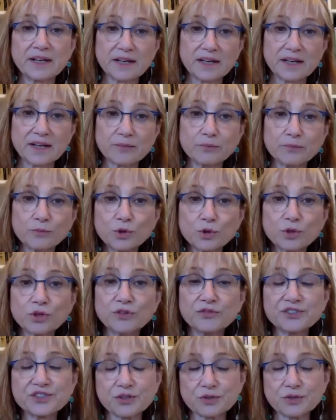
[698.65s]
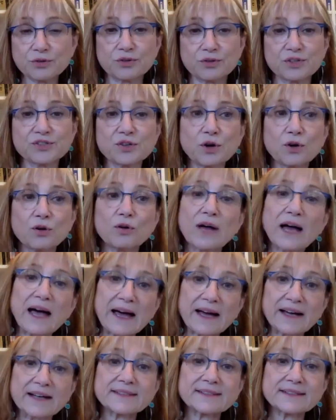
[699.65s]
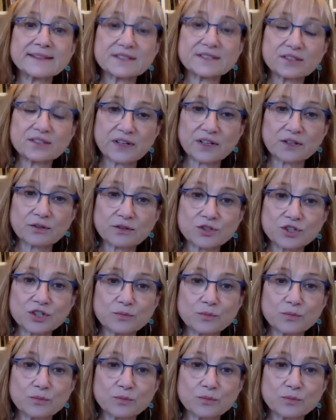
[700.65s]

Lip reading: It moves through this whole axis of energy,